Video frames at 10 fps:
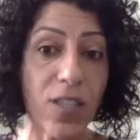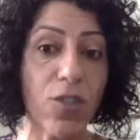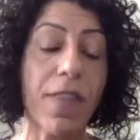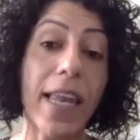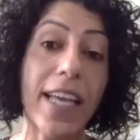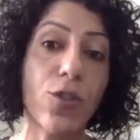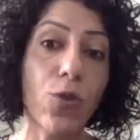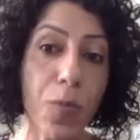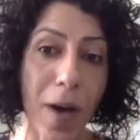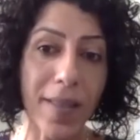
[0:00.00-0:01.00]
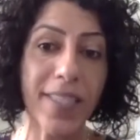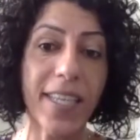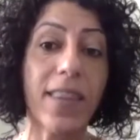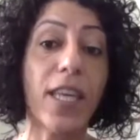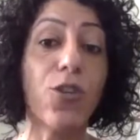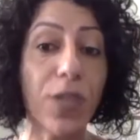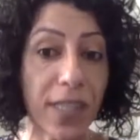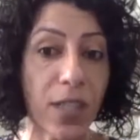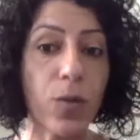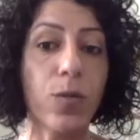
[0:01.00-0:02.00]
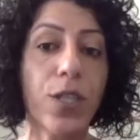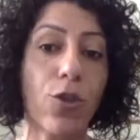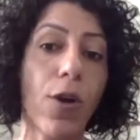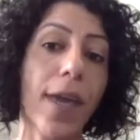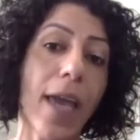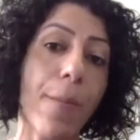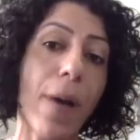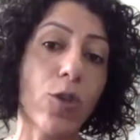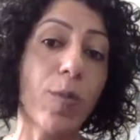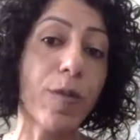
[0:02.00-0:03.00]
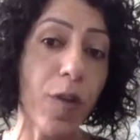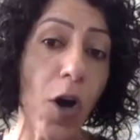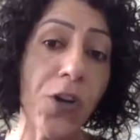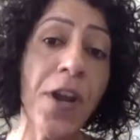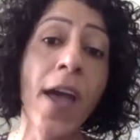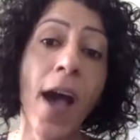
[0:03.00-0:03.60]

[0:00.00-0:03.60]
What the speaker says: of the last 2 months and the unity we were talking about before,